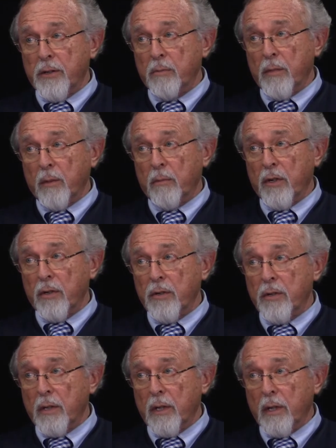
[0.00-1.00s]

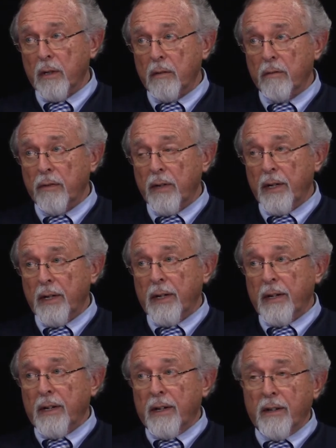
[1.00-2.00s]
members of
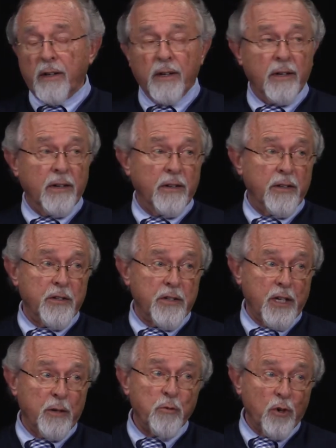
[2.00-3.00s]
uh, the
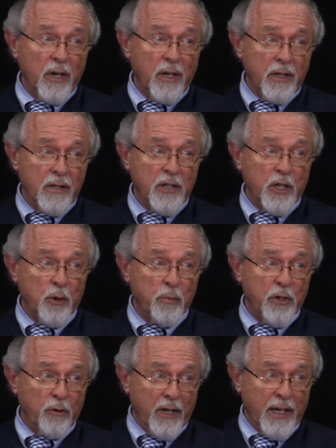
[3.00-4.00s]
same race,
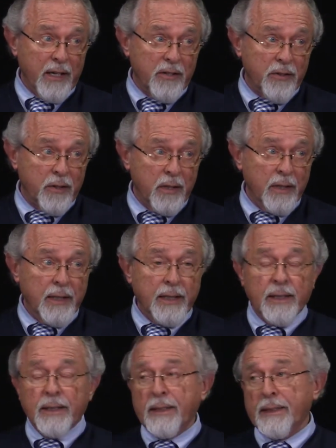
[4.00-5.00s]
human race,
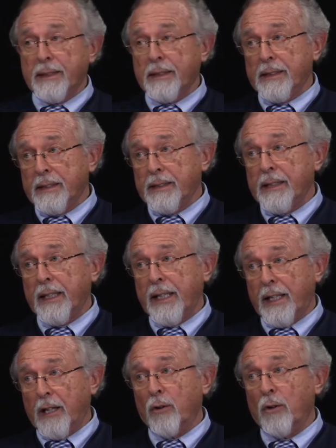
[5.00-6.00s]
uh, not
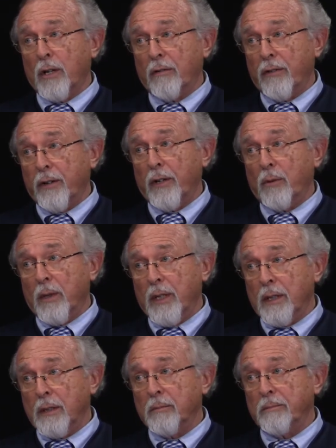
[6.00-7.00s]
get along very well.